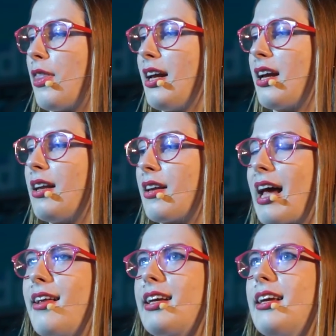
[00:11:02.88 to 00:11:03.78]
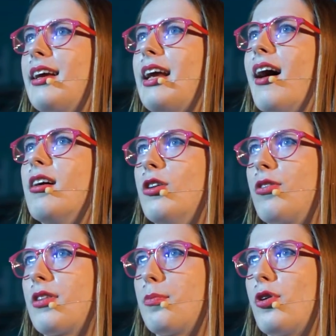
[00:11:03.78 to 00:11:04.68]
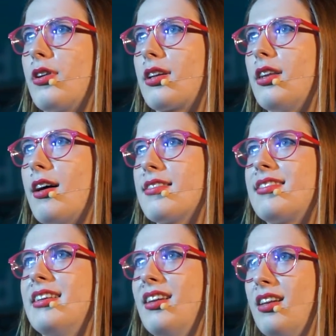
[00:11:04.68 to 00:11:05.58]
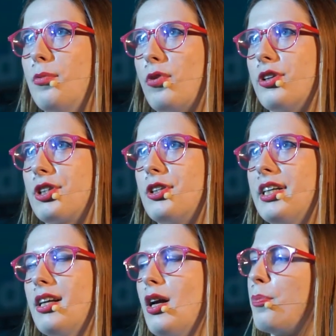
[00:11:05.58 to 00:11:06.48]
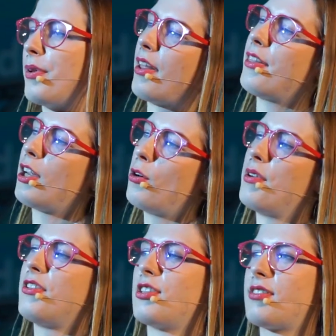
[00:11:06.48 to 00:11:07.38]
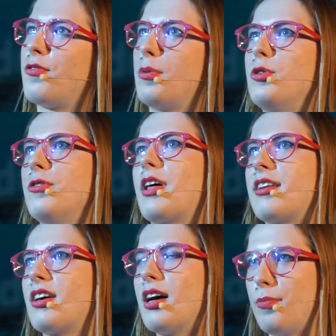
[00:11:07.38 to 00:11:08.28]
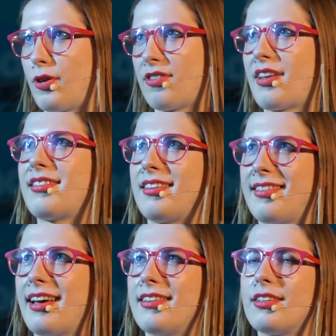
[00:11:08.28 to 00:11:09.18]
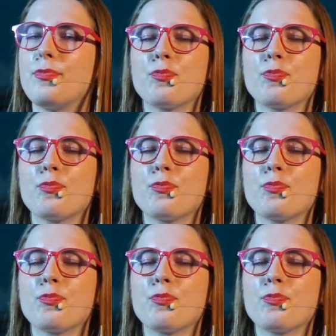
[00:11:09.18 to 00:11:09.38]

they can calculate how long the product lasts in a laboratory, but then they always just remove that time because, as I said,